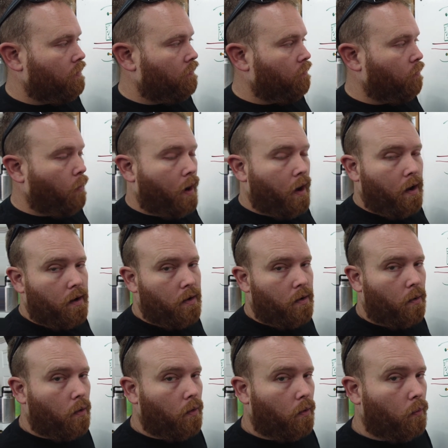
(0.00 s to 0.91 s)
of where
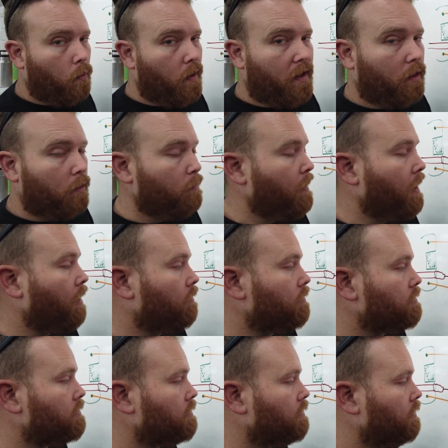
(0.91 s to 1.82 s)
your wheel
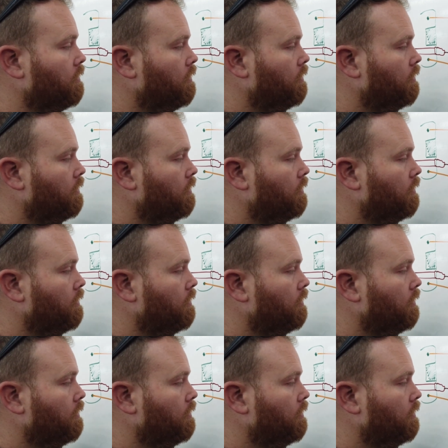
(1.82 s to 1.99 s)
mounts.